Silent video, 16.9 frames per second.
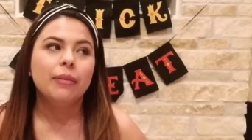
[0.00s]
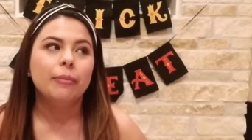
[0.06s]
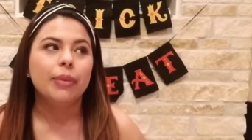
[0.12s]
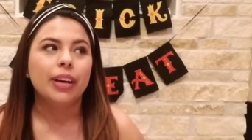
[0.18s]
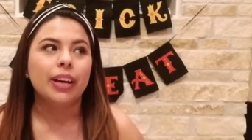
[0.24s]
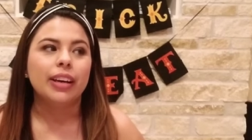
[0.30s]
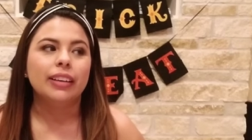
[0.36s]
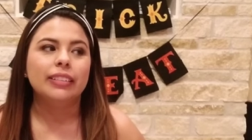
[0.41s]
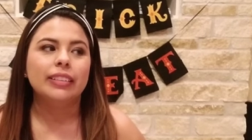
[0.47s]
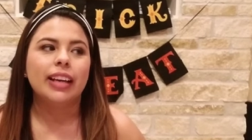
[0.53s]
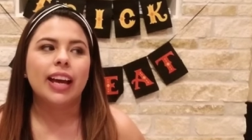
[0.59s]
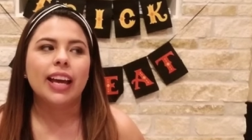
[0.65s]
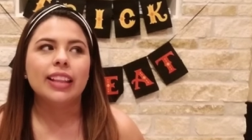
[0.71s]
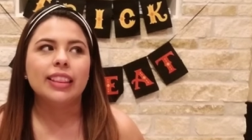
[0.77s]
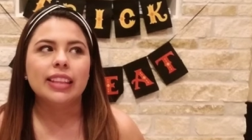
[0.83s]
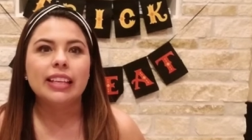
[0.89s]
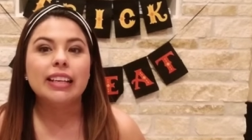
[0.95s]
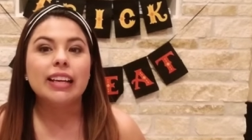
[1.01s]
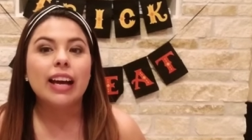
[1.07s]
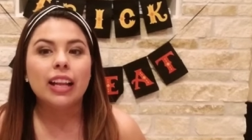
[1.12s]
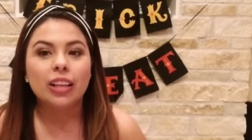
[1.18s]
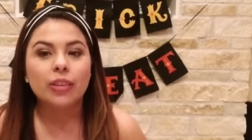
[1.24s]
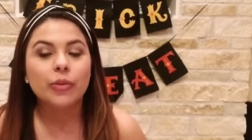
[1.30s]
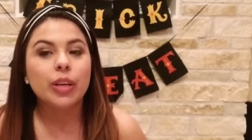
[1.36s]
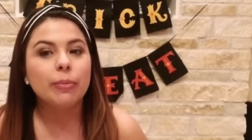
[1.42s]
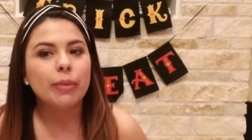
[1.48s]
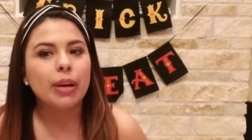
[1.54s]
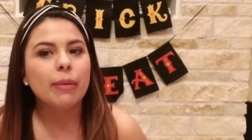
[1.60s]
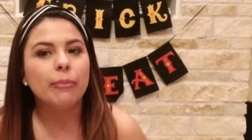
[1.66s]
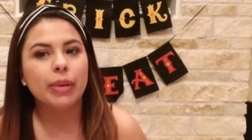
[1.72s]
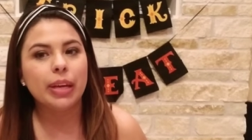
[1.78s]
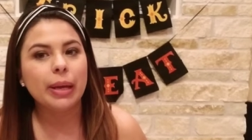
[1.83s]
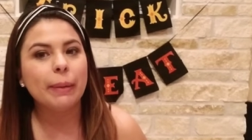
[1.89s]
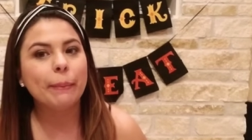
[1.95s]
but I think Halloween might
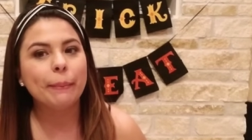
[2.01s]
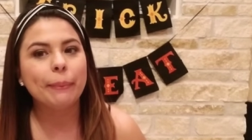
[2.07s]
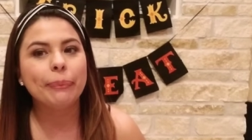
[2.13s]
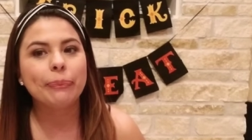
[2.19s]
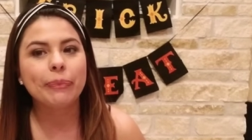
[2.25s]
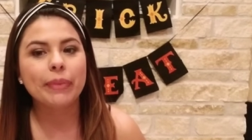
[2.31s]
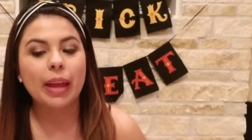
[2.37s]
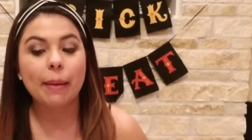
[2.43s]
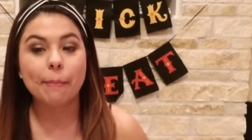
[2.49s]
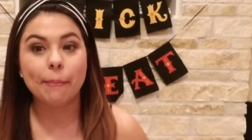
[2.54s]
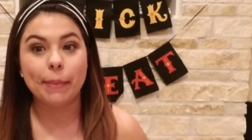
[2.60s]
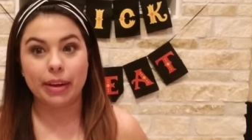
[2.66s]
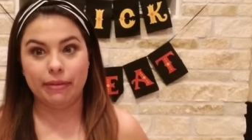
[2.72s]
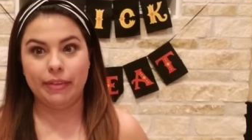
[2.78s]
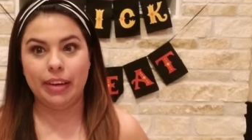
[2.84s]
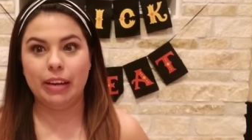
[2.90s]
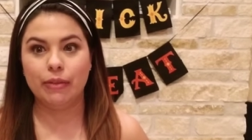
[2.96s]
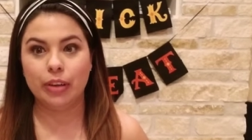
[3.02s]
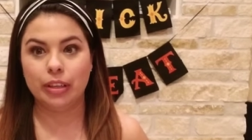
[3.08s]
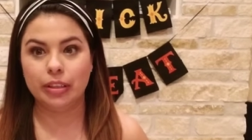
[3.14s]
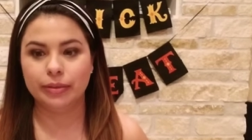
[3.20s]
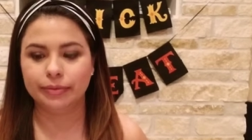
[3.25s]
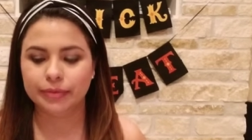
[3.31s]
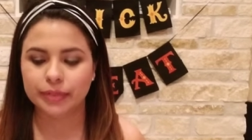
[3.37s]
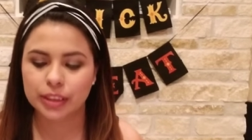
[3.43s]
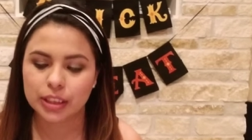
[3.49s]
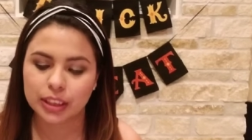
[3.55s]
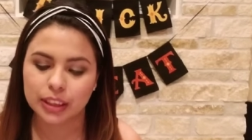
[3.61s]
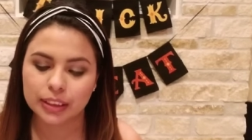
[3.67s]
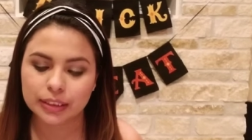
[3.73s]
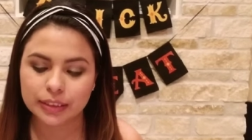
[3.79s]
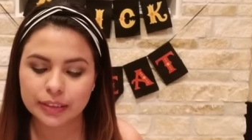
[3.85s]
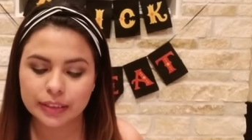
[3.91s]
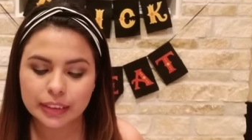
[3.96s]
be my favorite. So
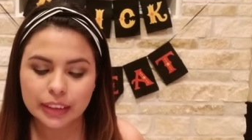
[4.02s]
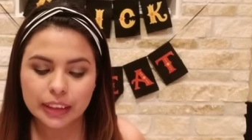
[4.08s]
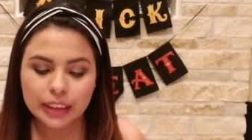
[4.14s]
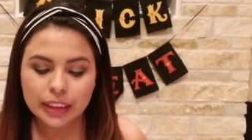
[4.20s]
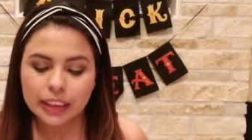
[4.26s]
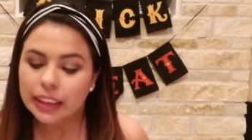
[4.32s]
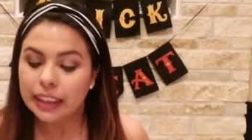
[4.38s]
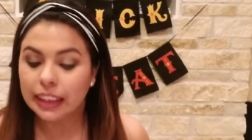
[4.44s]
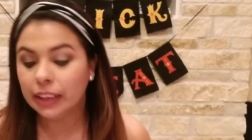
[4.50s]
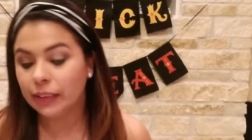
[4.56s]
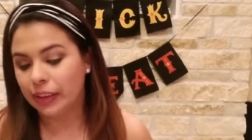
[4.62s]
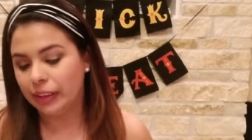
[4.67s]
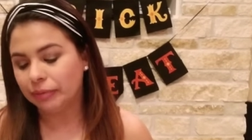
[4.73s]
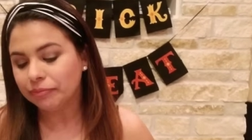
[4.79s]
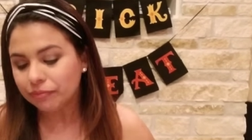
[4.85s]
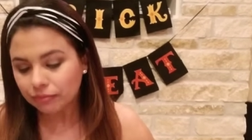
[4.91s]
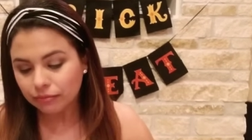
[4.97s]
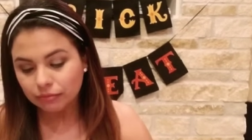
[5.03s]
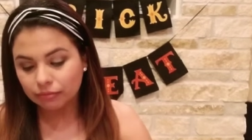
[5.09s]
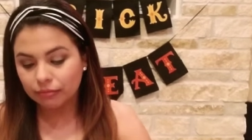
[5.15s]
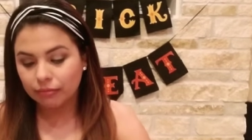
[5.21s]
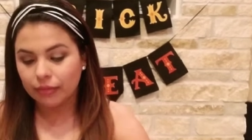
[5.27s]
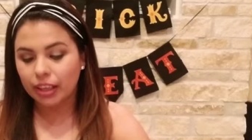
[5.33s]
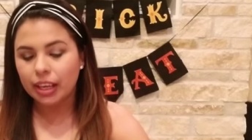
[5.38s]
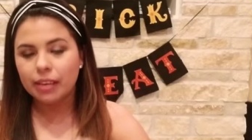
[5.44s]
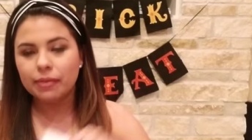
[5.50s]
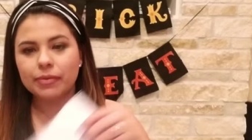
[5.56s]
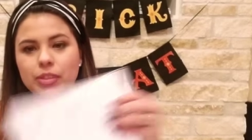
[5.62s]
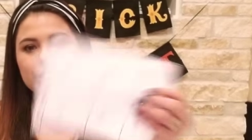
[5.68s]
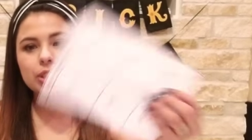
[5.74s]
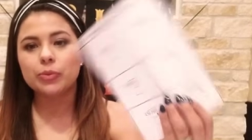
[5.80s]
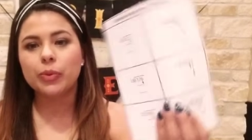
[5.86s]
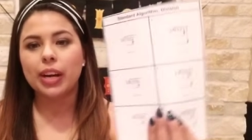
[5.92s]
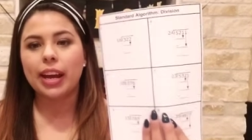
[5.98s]
anyway, okay, so
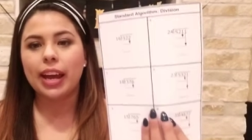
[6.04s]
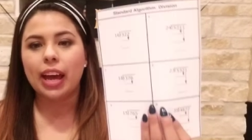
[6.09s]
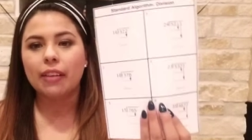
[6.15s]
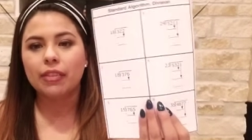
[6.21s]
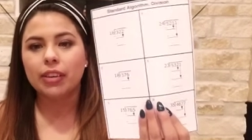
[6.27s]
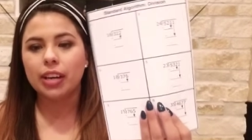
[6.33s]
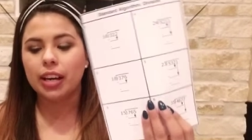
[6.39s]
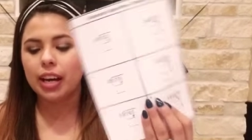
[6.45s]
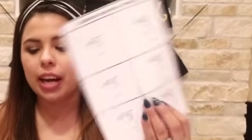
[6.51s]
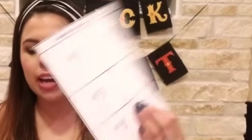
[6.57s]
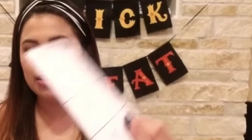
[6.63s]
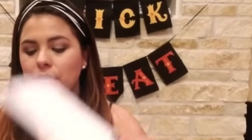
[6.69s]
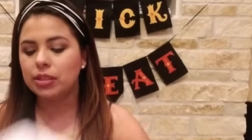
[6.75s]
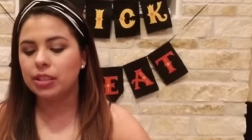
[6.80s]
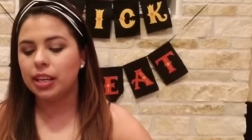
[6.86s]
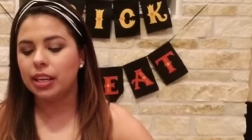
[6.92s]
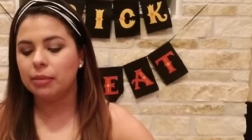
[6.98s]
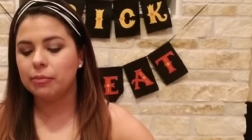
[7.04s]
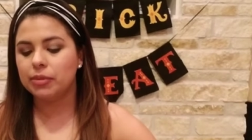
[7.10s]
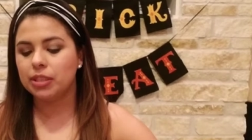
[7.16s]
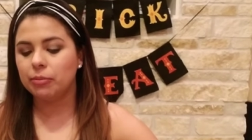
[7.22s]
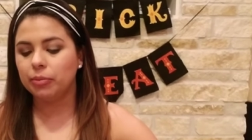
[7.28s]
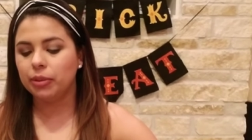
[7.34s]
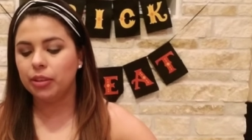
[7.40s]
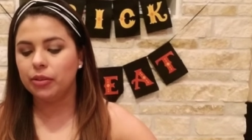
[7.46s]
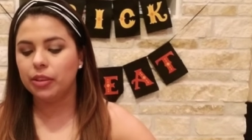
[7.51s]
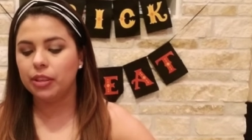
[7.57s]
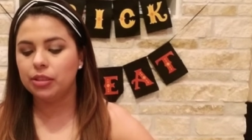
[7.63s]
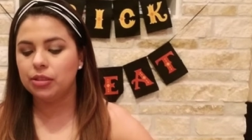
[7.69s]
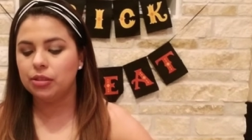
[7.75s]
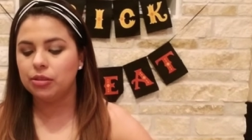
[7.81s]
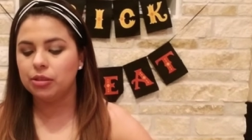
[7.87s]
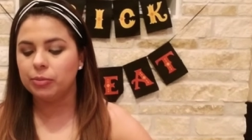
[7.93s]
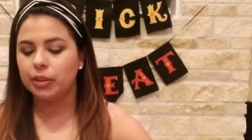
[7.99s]
this is what I have cut out, and I'm simply going
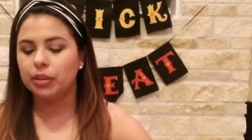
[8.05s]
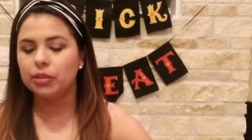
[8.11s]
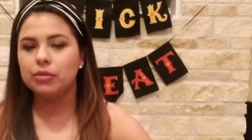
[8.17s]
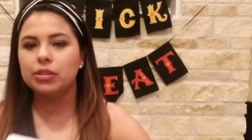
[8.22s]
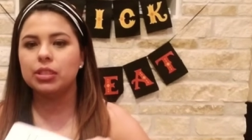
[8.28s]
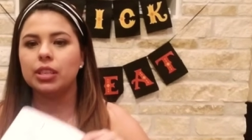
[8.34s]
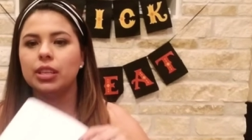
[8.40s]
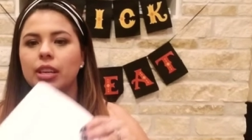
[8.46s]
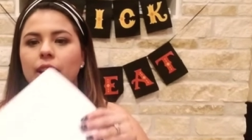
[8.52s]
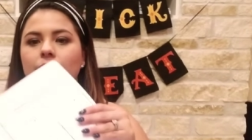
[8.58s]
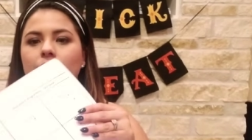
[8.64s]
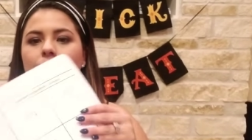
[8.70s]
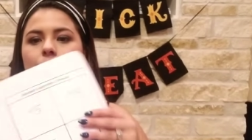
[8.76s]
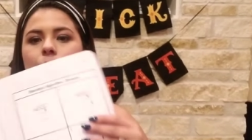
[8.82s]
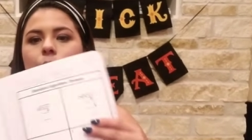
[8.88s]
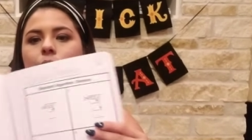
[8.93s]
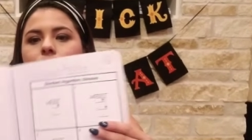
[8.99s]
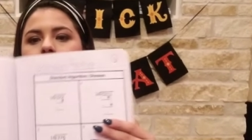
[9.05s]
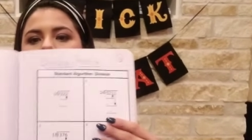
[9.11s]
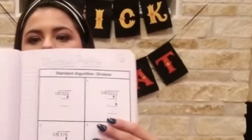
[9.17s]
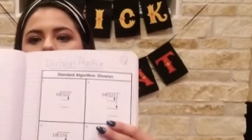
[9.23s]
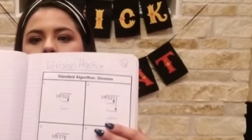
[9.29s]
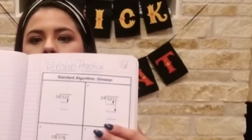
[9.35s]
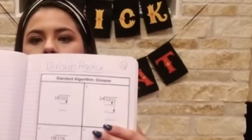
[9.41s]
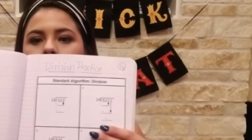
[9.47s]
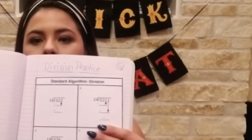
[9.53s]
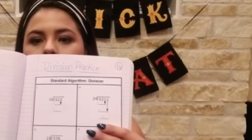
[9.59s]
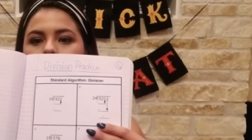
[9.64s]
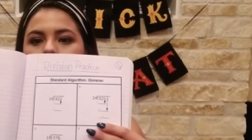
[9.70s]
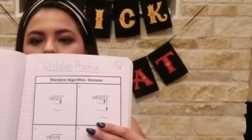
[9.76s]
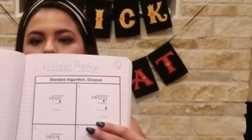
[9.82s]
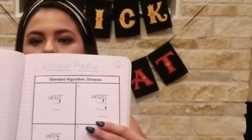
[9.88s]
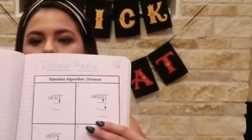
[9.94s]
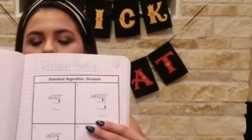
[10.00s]
to use my glue stick and I'm going to glue it
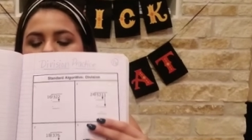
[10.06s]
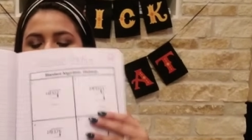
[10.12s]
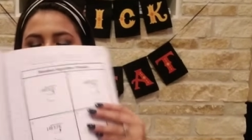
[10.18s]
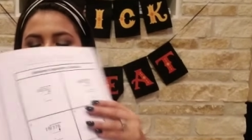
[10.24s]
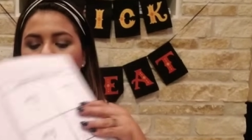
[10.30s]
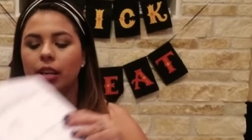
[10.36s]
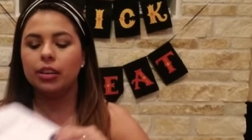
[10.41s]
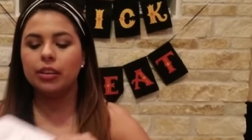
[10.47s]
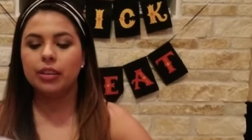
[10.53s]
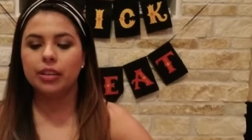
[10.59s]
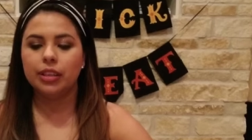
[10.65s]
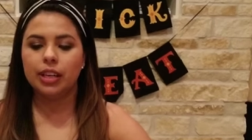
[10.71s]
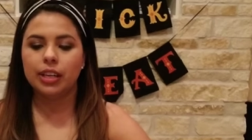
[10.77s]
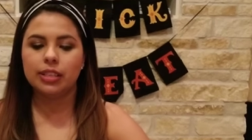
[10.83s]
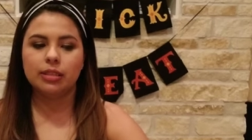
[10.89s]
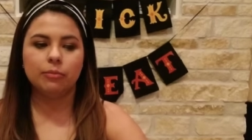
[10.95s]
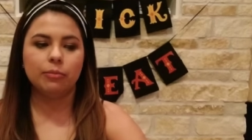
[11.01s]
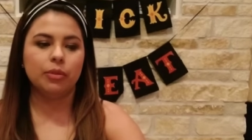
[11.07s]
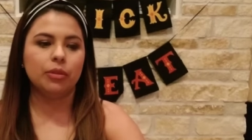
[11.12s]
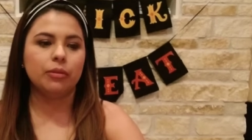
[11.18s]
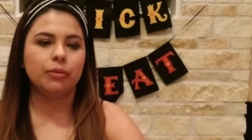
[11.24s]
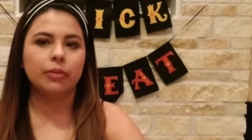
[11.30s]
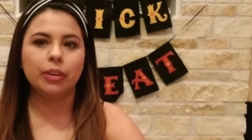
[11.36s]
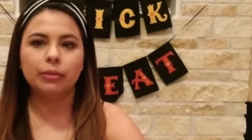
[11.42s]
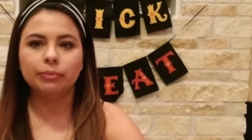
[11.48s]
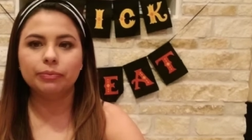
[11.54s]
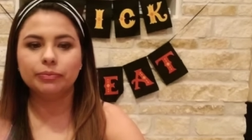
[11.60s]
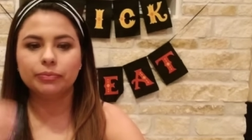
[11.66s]
right there, nice and beautiful.